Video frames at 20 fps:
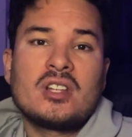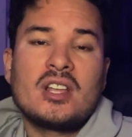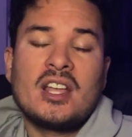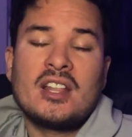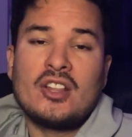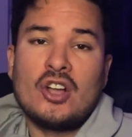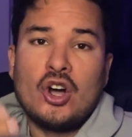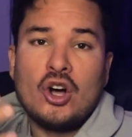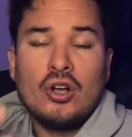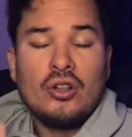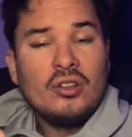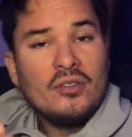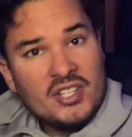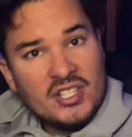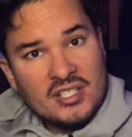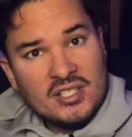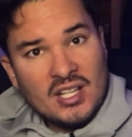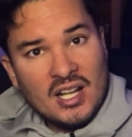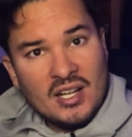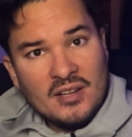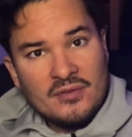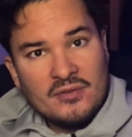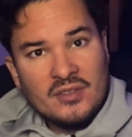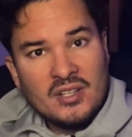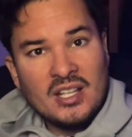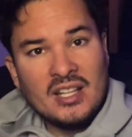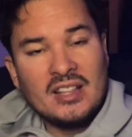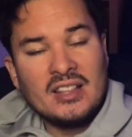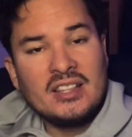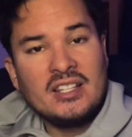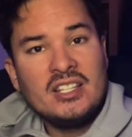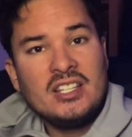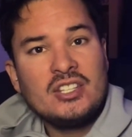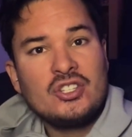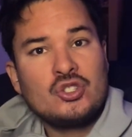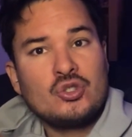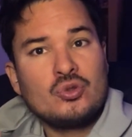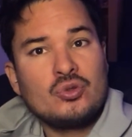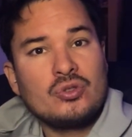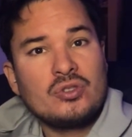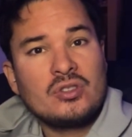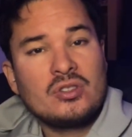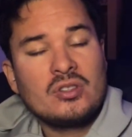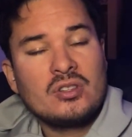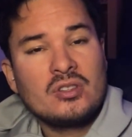and all of this stuff can lead to